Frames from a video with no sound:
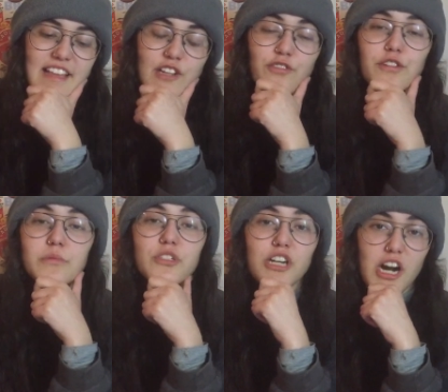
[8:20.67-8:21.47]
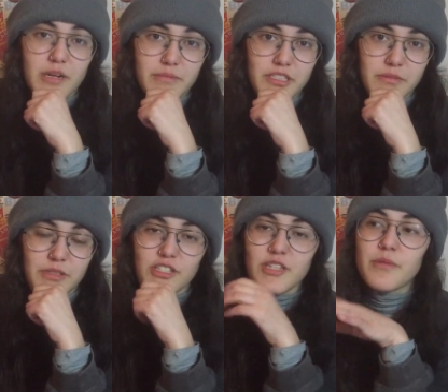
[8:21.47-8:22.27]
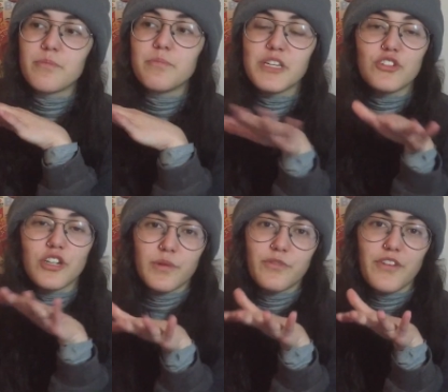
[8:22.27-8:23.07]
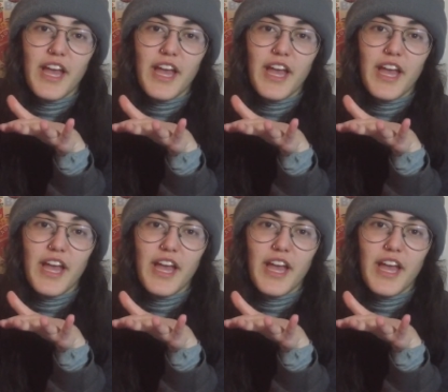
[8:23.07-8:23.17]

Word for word: Then from Charmed, because I'm a big Charmed